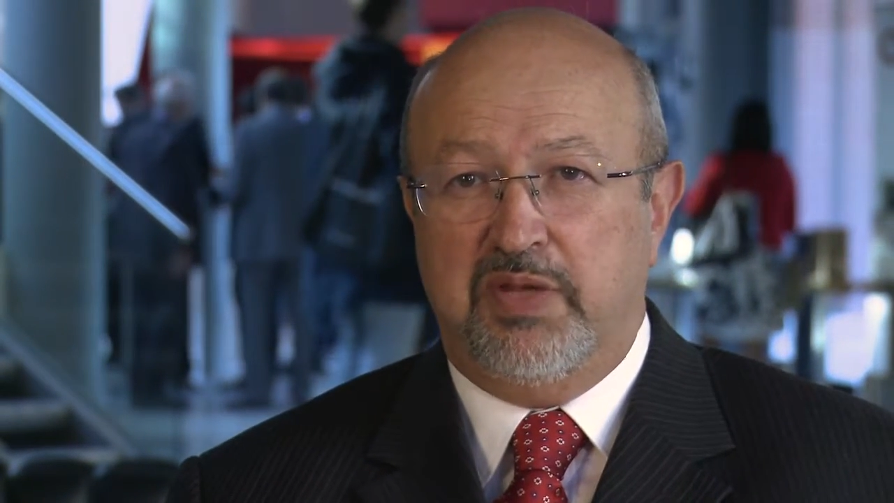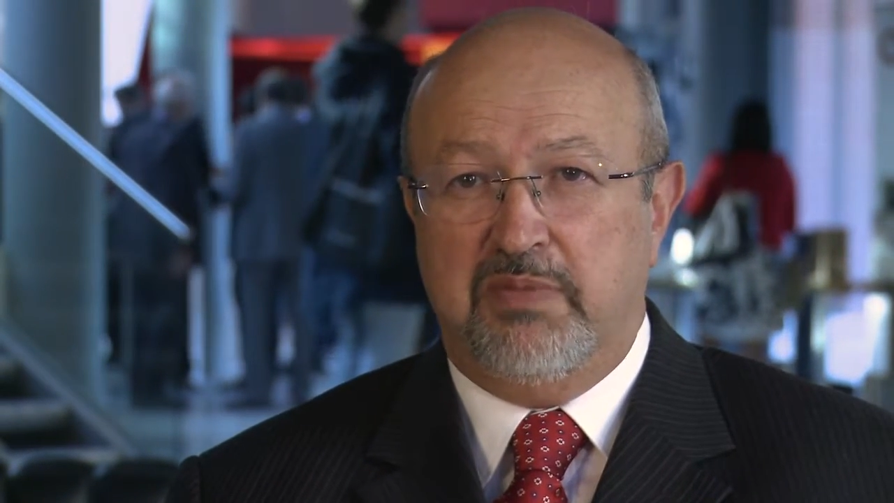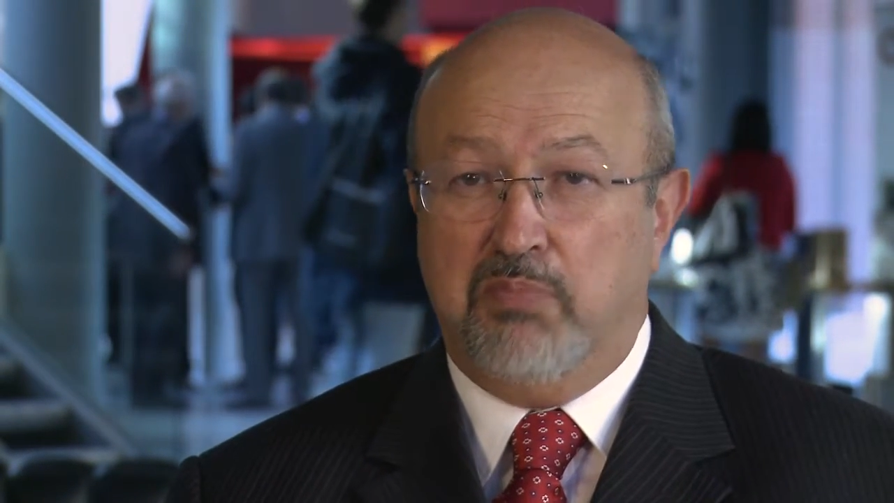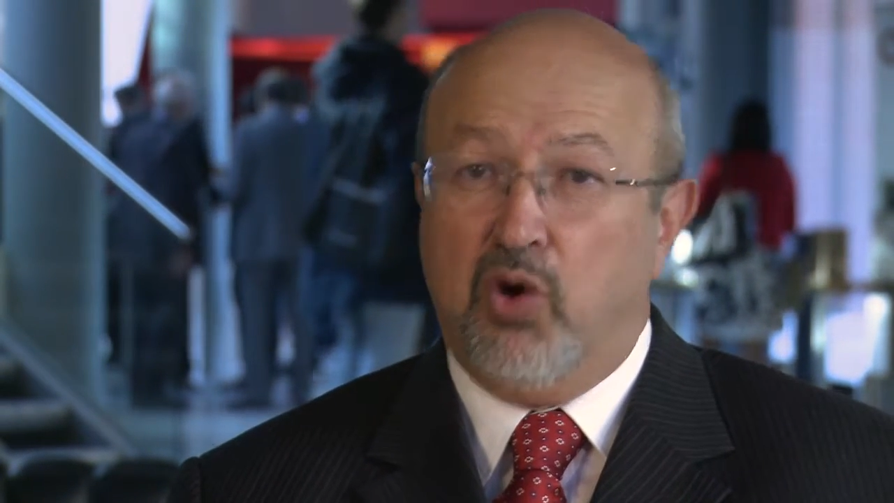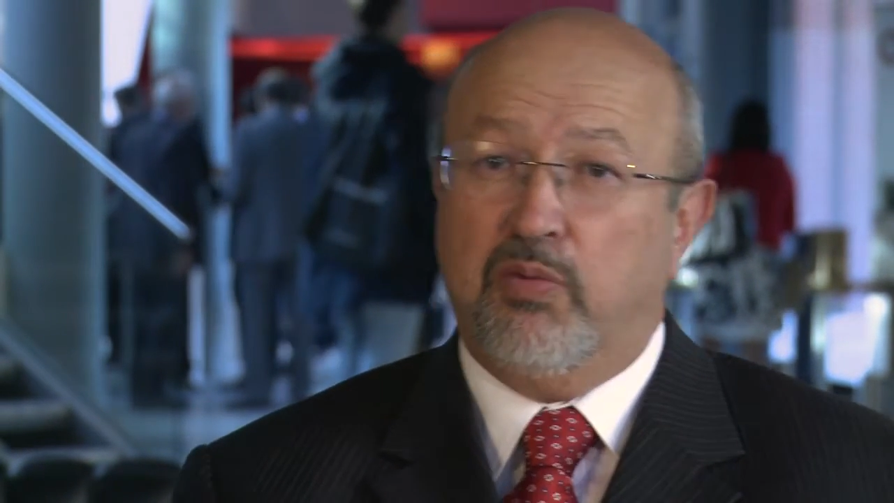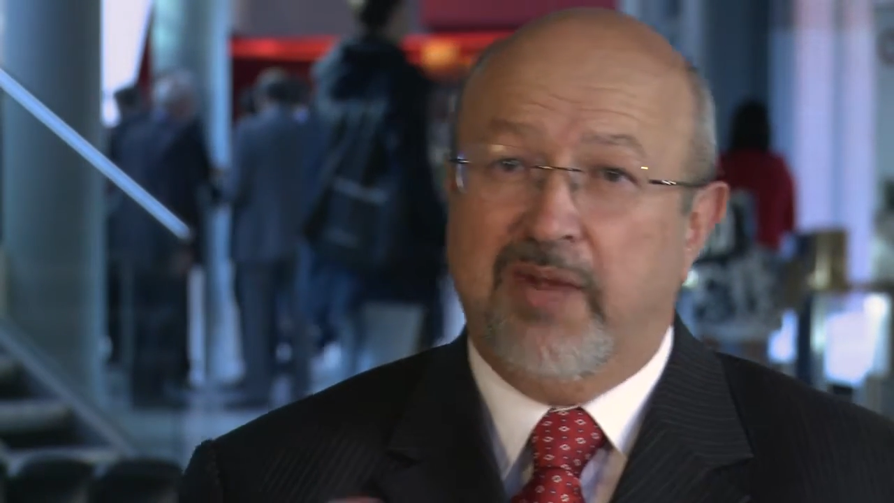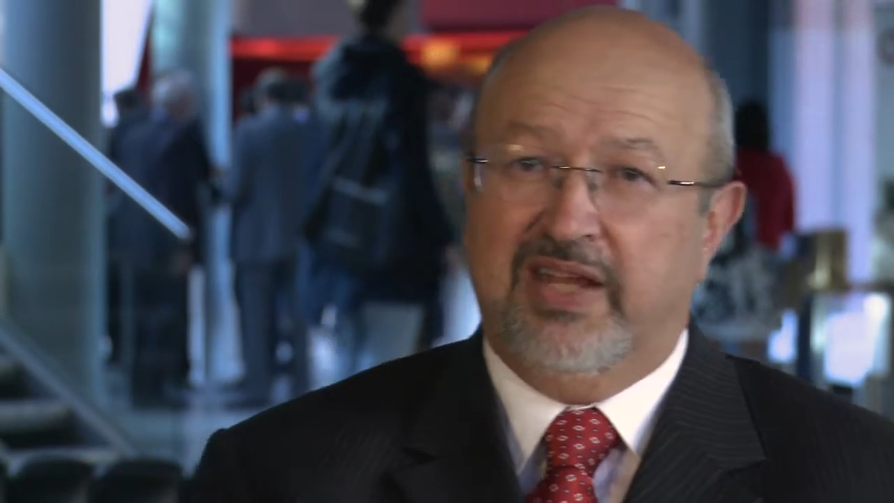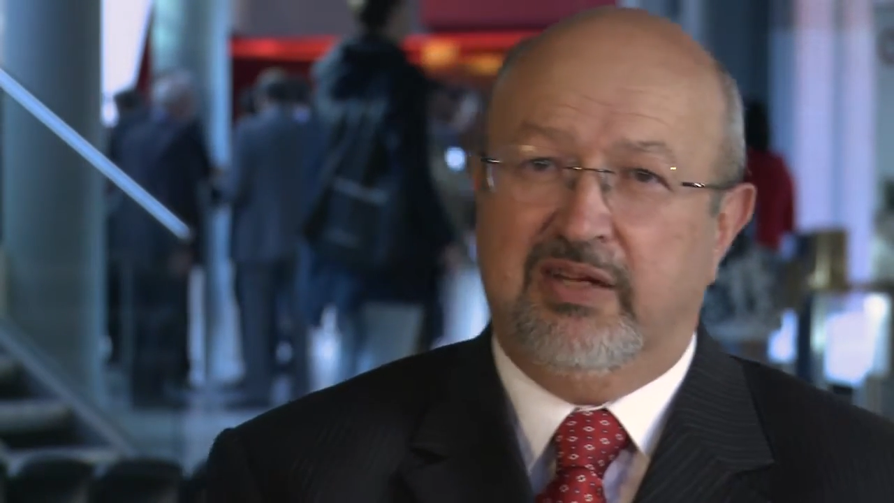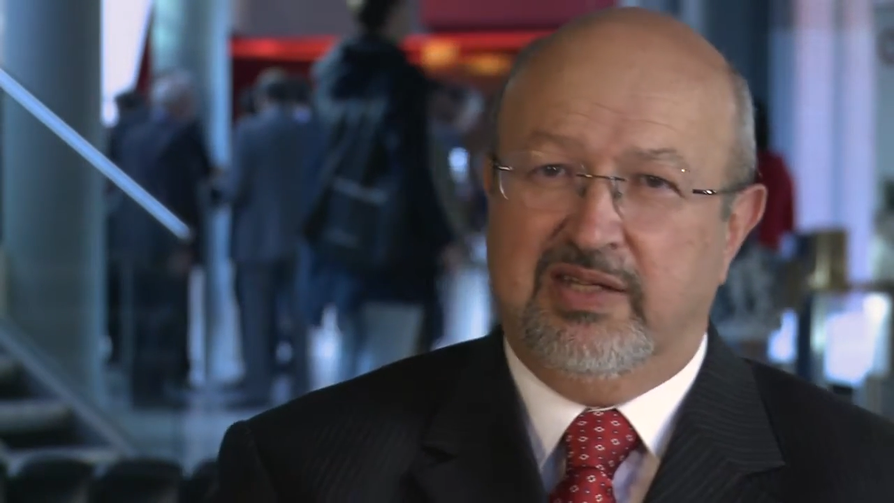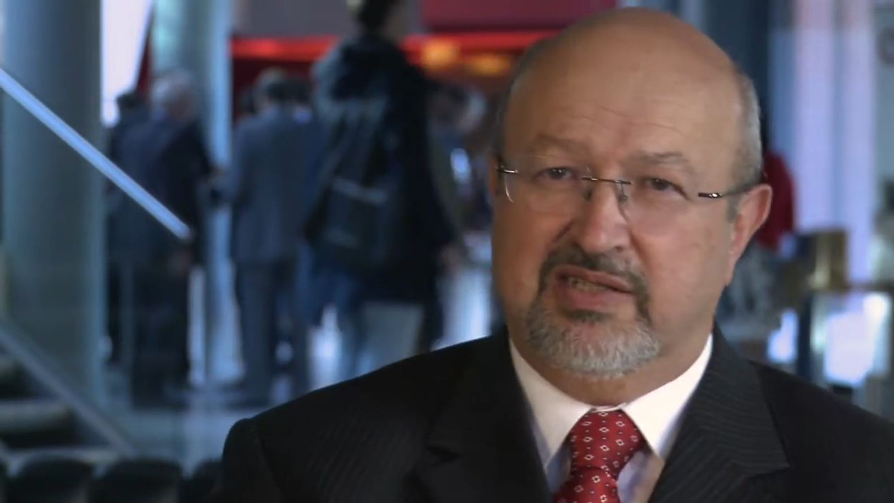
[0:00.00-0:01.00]
be more
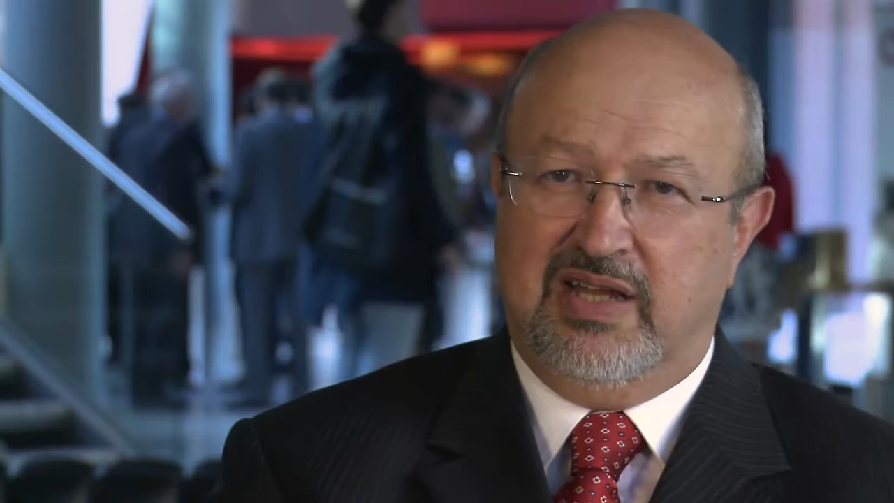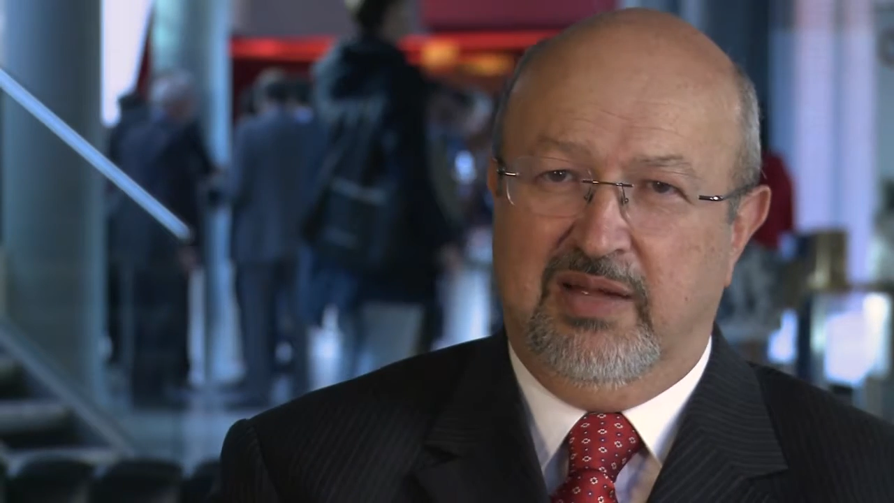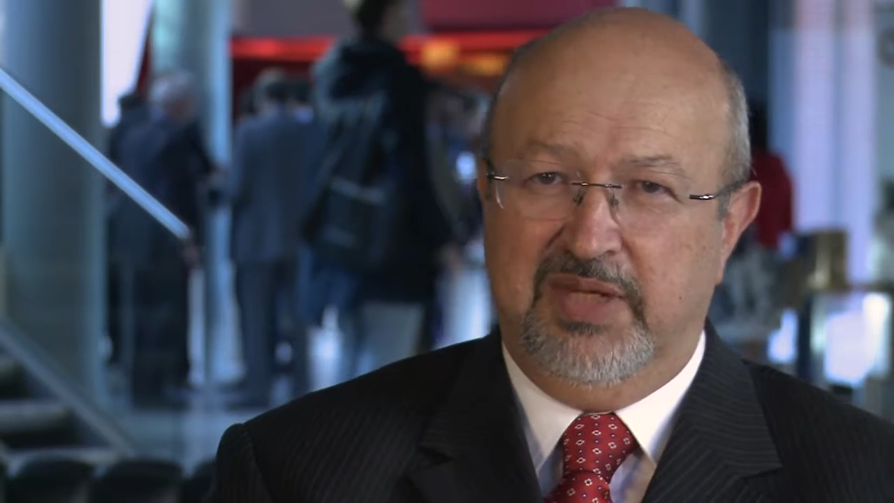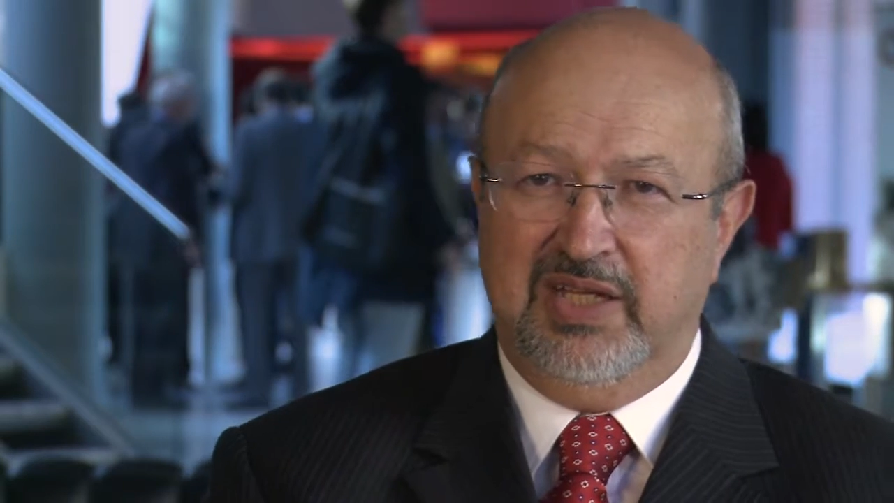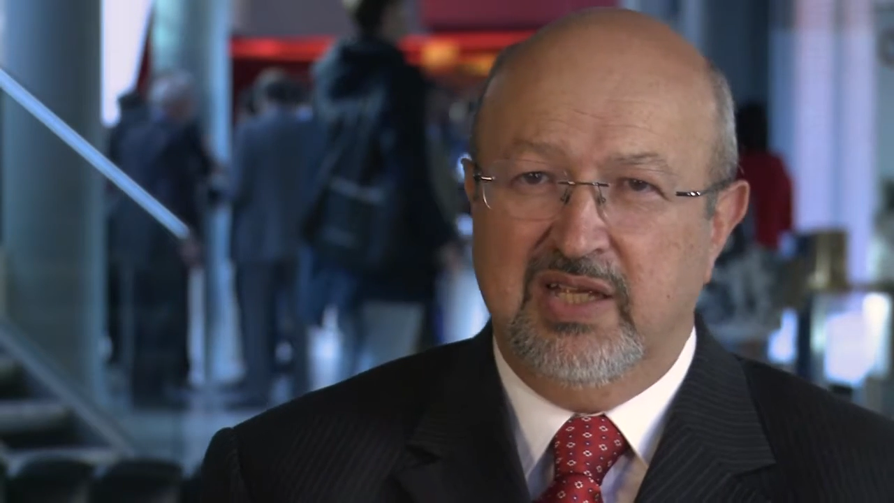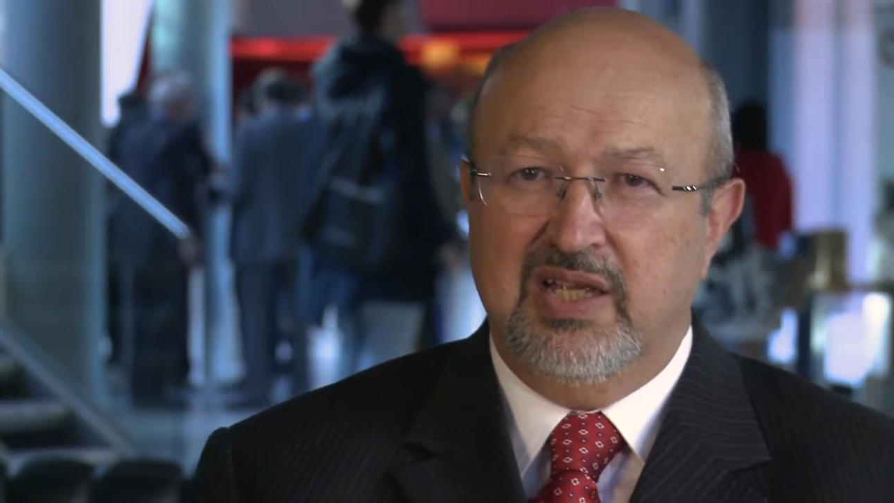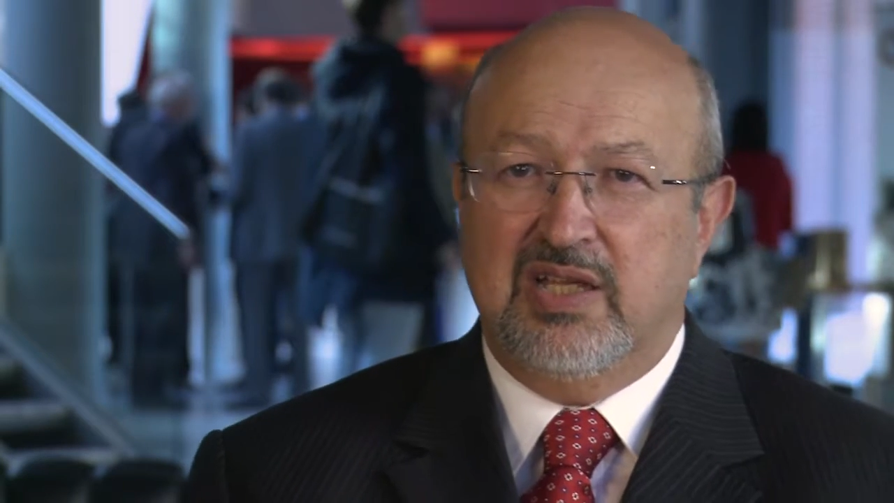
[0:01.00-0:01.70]
migrants coming.